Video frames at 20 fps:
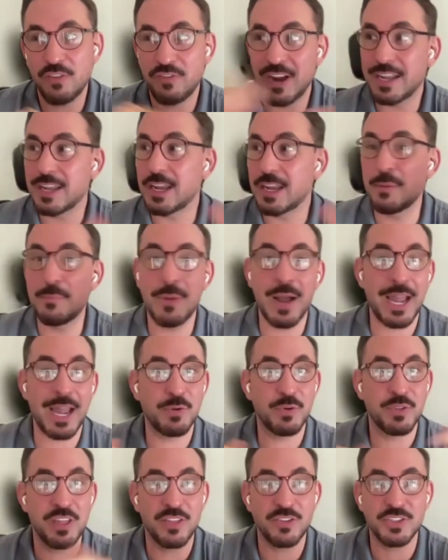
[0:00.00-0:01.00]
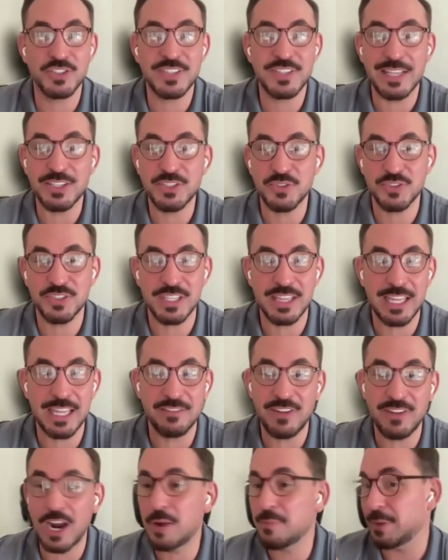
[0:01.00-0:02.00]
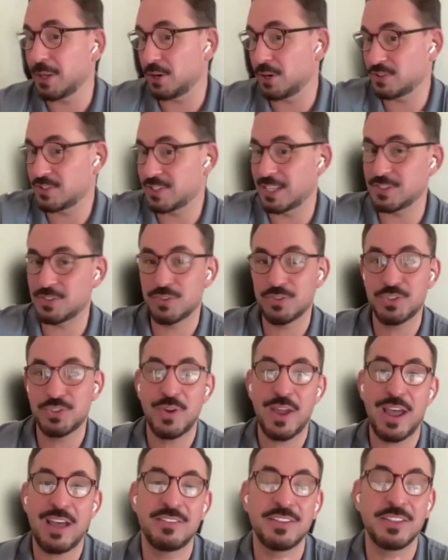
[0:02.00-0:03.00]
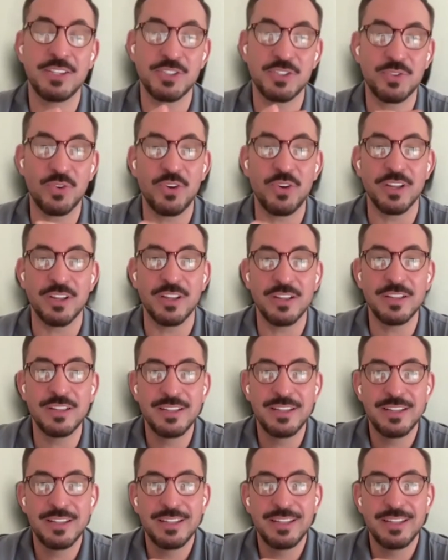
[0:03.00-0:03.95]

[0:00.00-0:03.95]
Or if I can combine it with other sensors in the environment or sensors you have in the soil